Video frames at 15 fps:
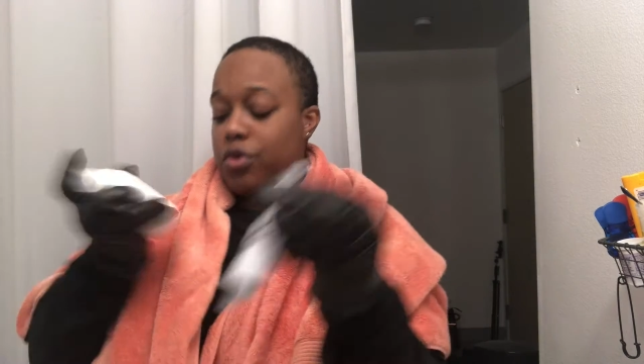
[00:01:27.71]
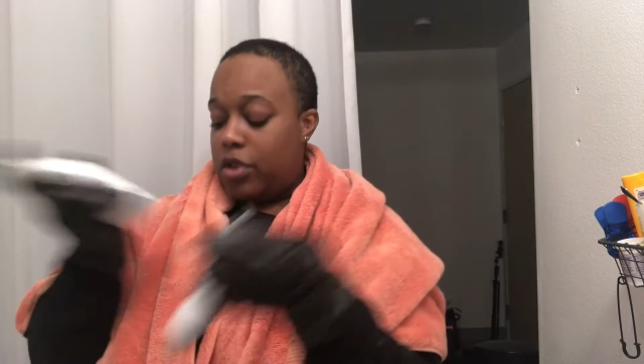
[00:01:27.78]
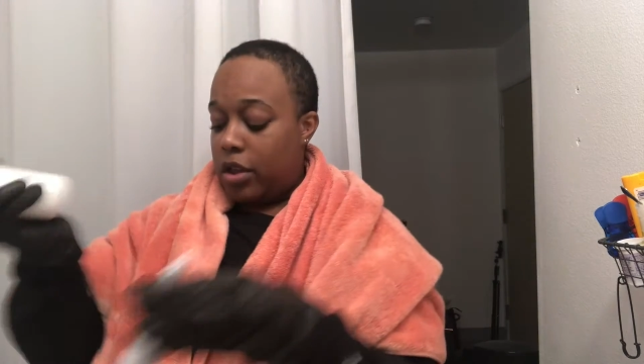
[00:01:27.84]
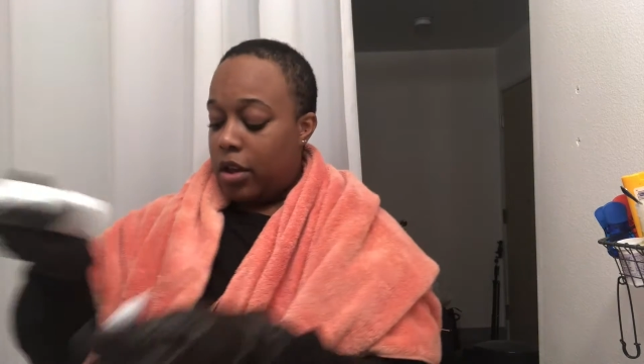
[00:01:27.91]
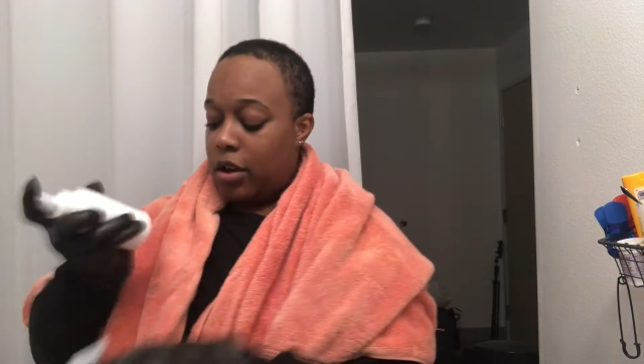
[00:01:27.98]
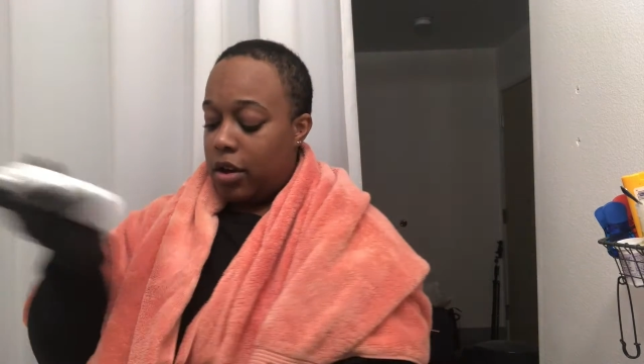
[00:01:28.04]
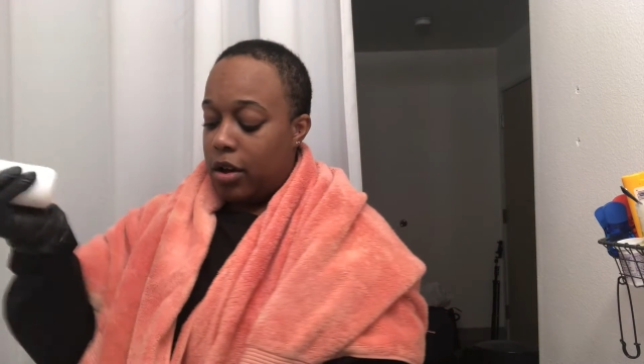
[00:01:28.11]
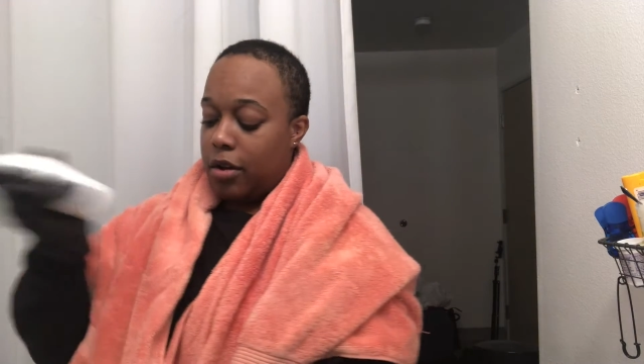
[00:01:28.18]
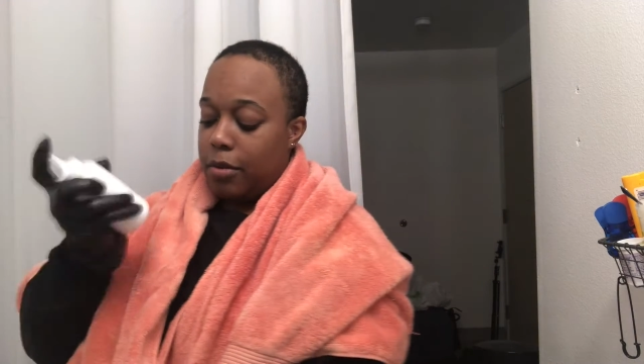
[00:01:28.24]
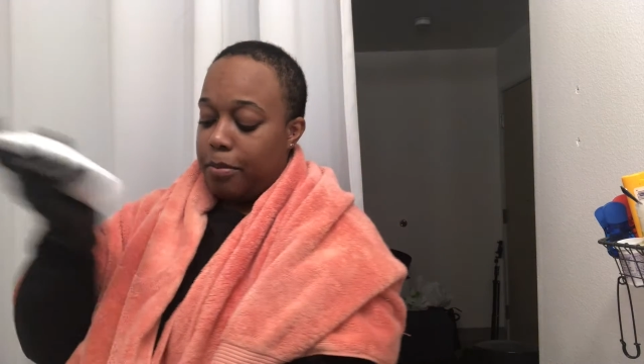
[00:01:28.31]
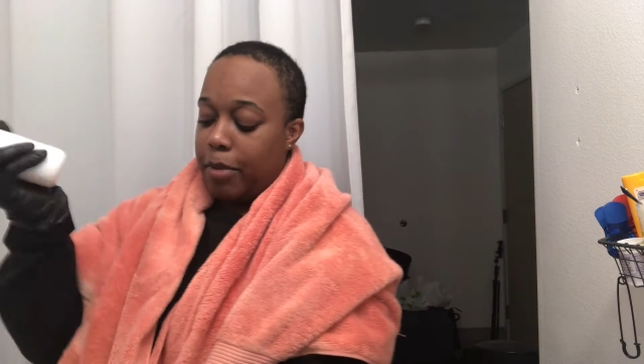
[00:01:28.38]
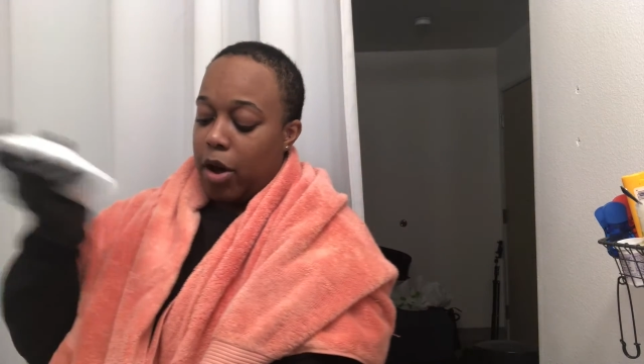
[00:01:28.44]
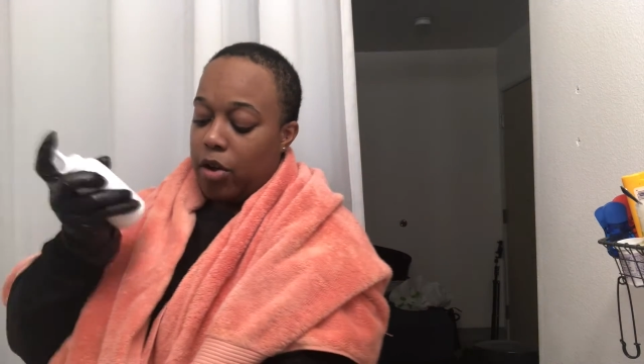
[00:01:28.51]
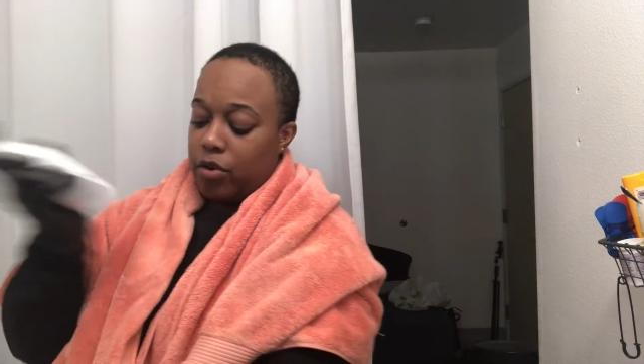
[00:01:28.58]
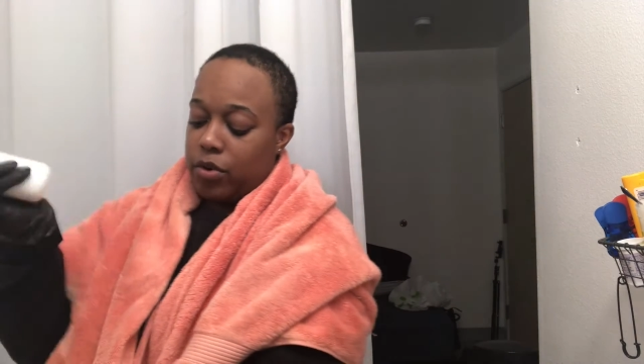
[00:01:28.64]
the
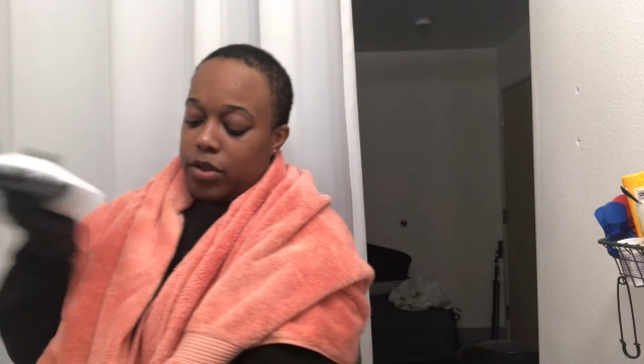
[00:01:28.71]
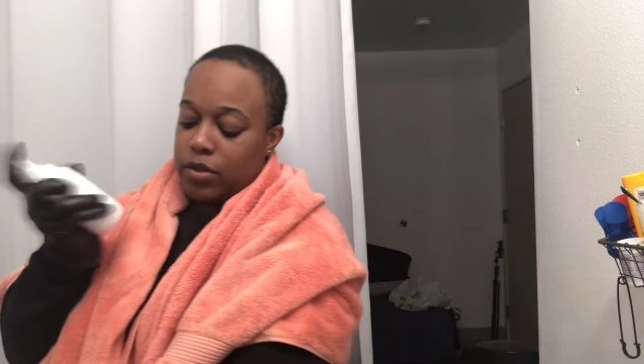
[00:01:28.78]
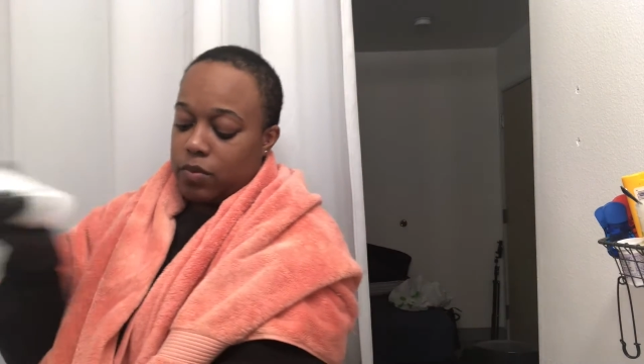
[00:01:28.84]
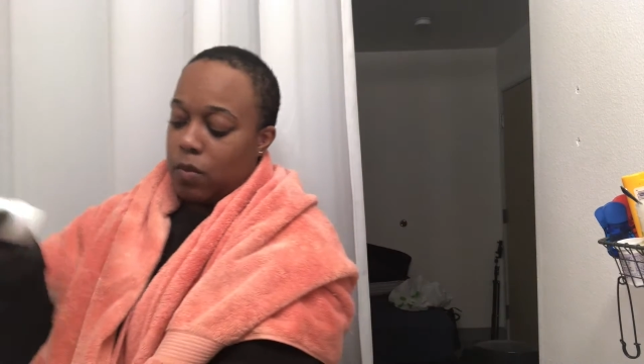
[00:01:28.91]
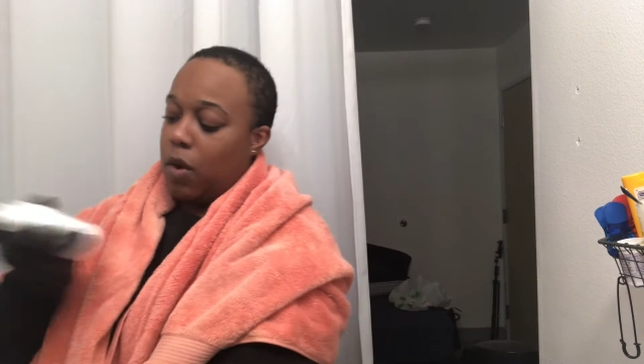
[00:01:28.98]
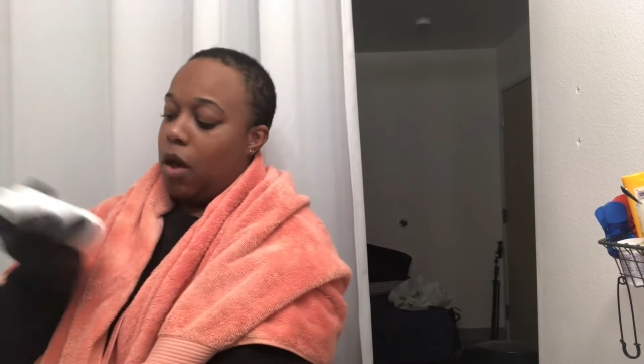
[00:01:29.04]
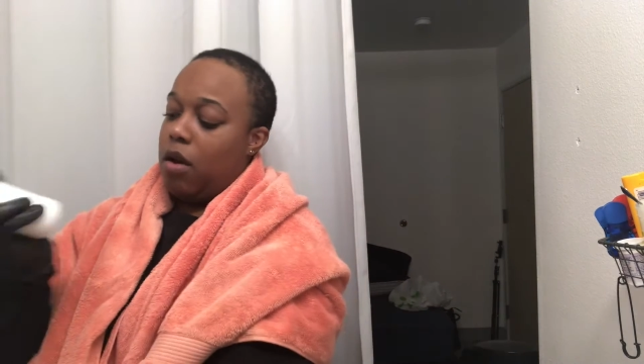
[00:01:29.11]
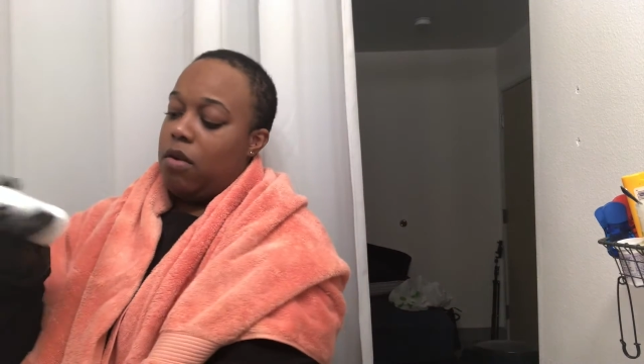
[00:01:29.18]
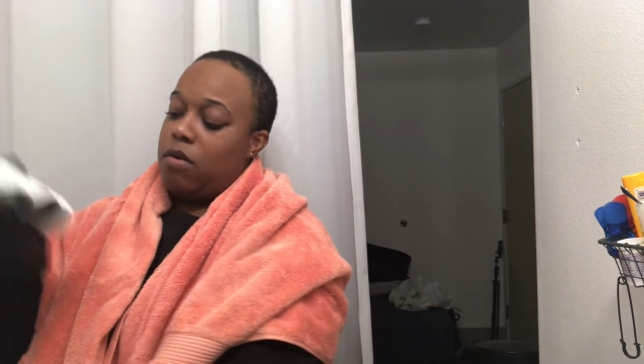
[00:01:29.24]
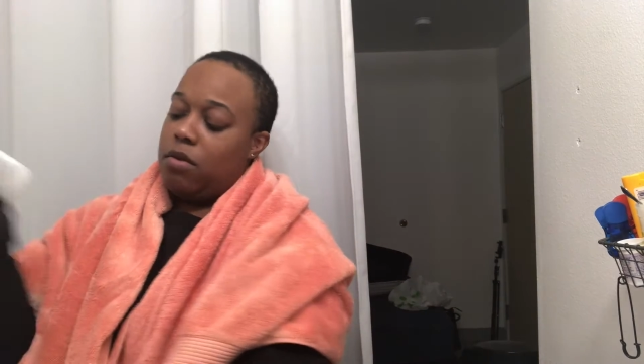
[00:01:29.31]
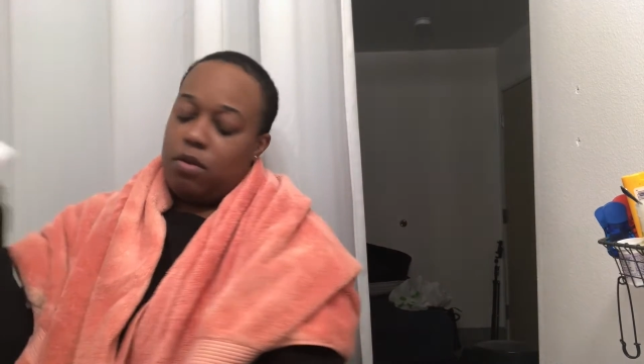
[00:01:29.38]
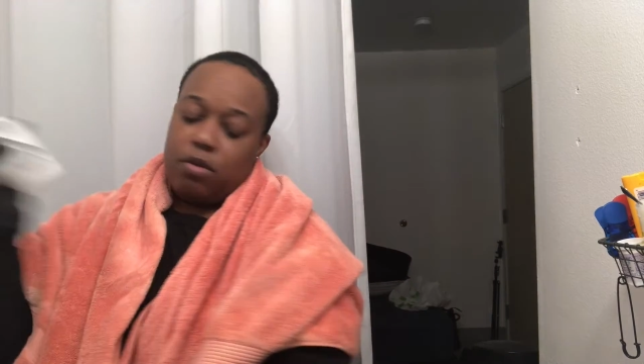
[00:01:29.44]
bottle as well